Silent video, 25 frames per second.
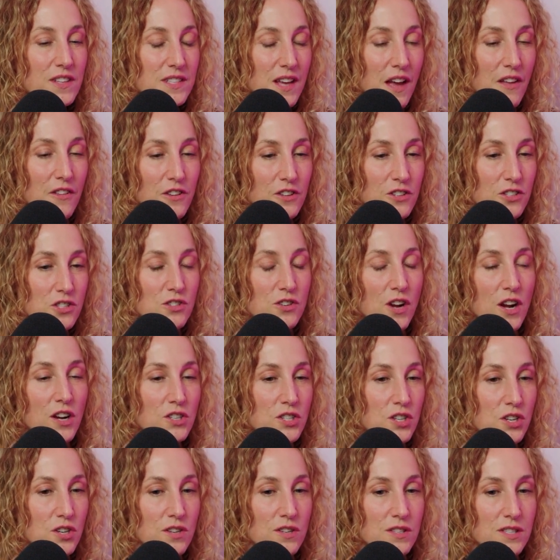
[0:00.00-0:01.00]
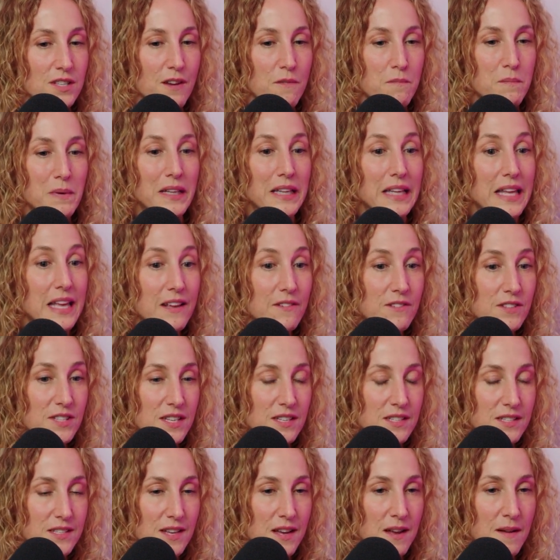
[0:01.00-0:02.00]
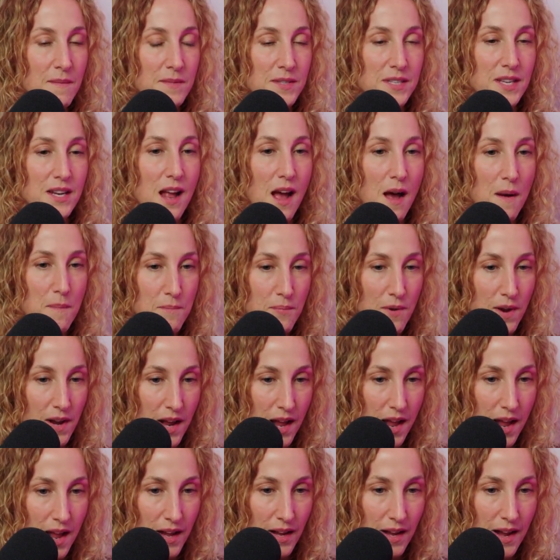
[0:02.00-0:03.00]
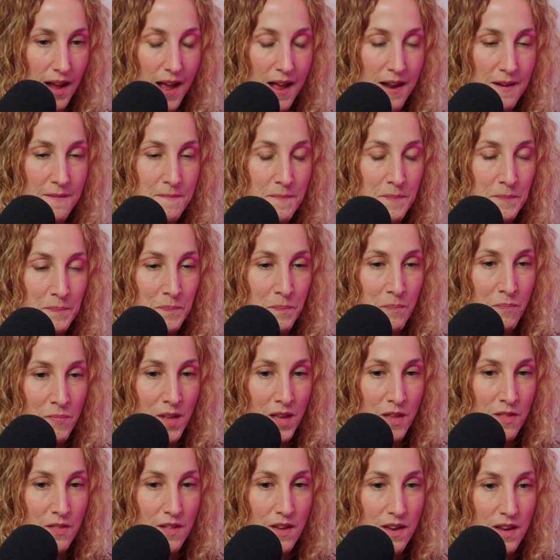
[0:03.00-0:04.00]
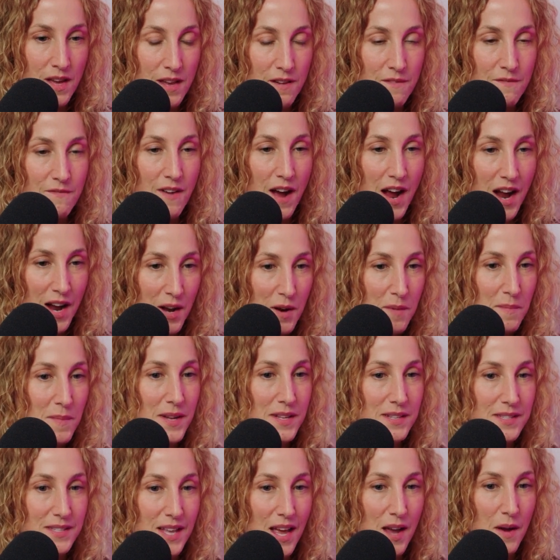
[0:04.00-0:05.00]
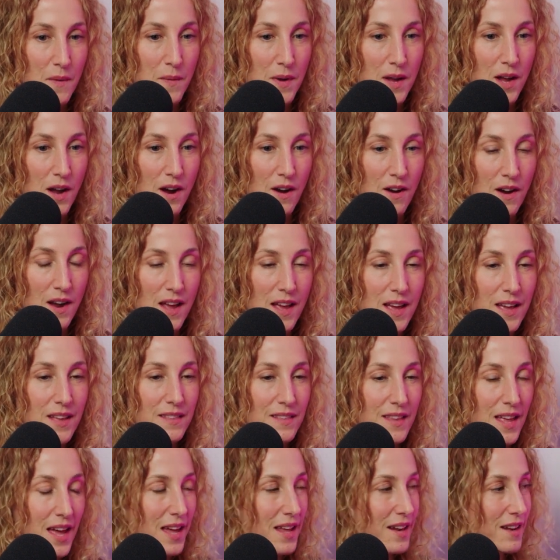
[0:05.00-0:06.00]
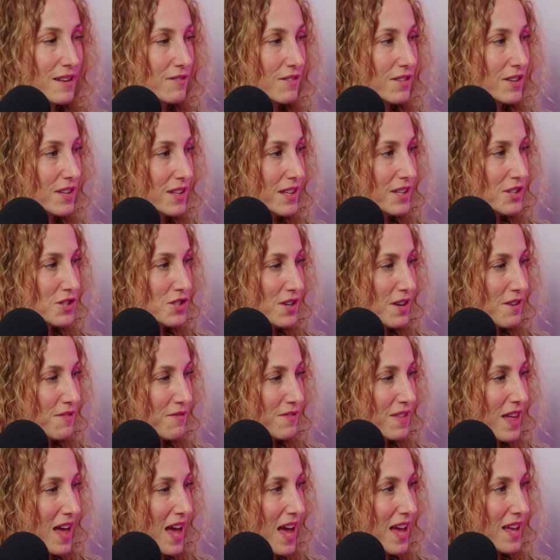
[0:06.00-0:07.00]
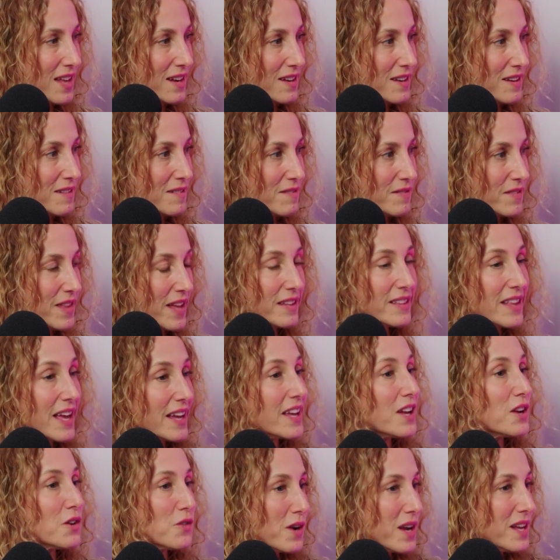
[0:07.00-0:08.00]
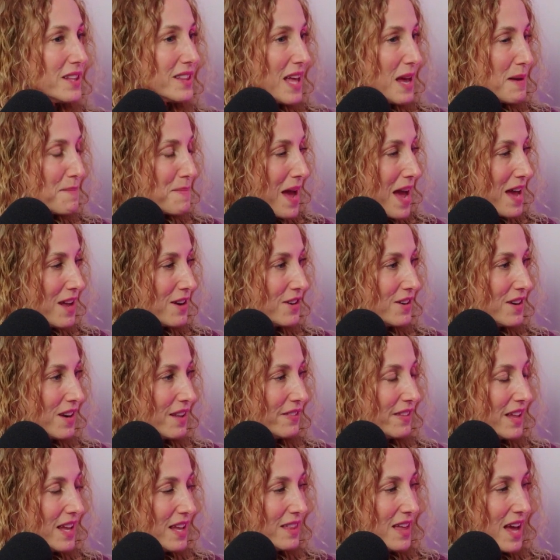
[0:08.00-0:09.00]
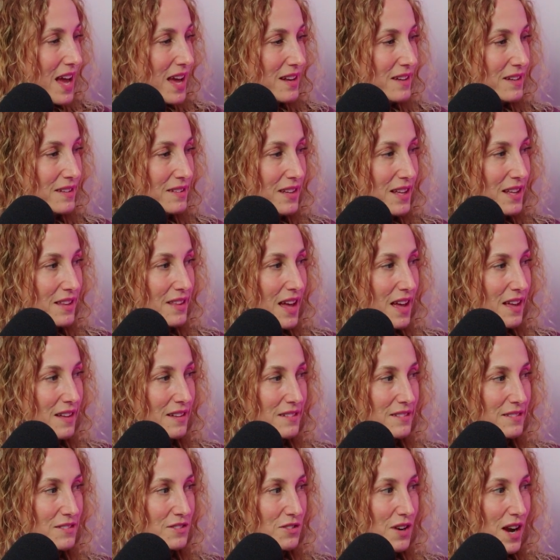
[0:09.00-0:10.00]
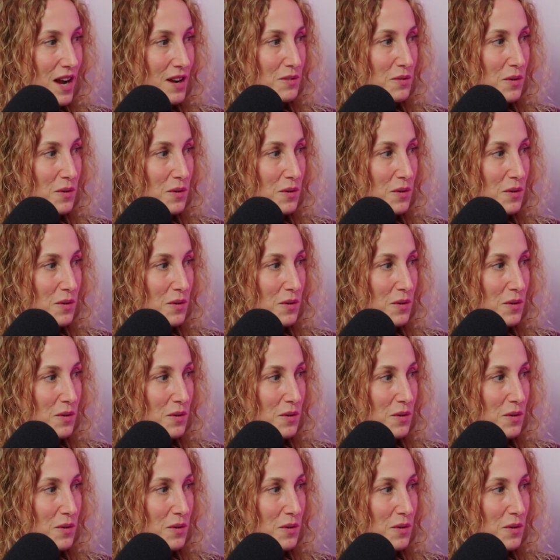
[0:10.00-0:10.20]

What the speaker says: other structures of belief systems and upbringing and the environments that we are in that really shift that, like that can create that pattern and lay that ground.